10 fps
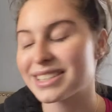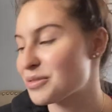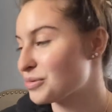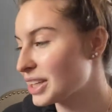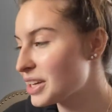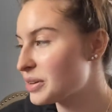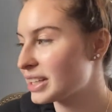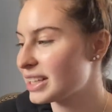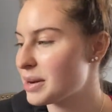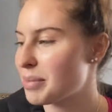really
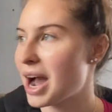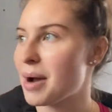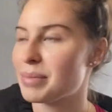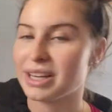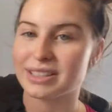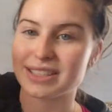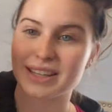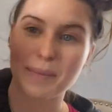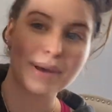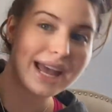quickly to pop into
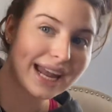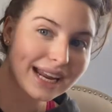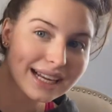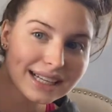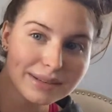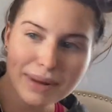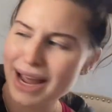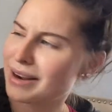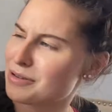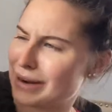the pink
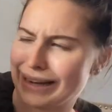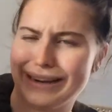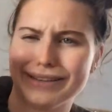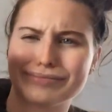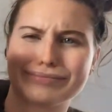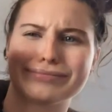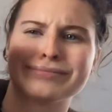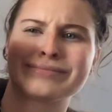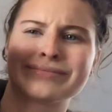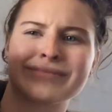bag. Oh my God.
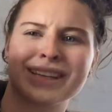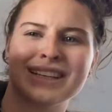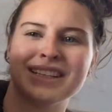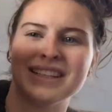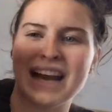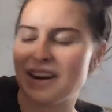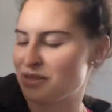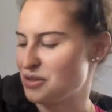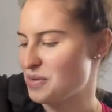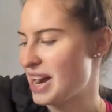I don't
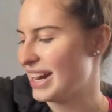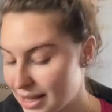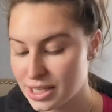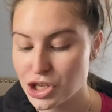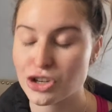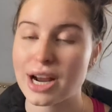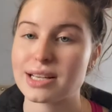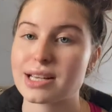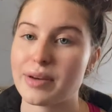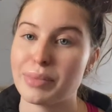know why. This
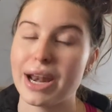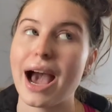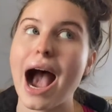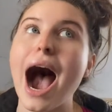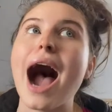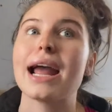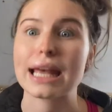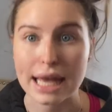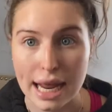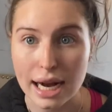dress I've been
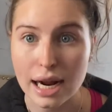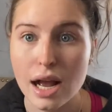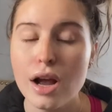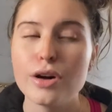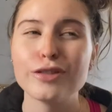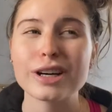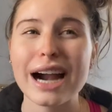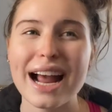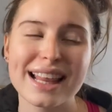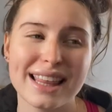eyeing for
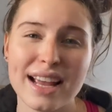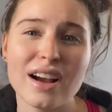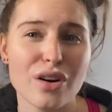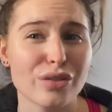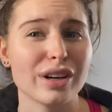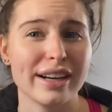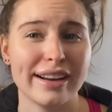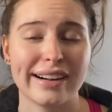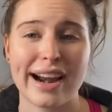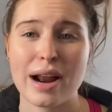I think over a
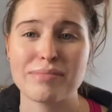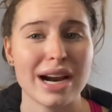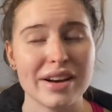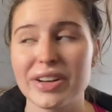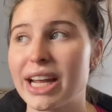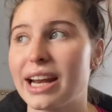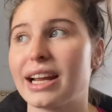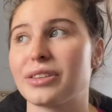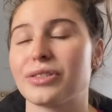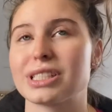year and I'm not even
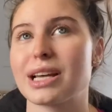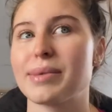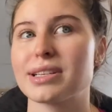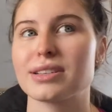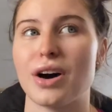kidding. The first time I saw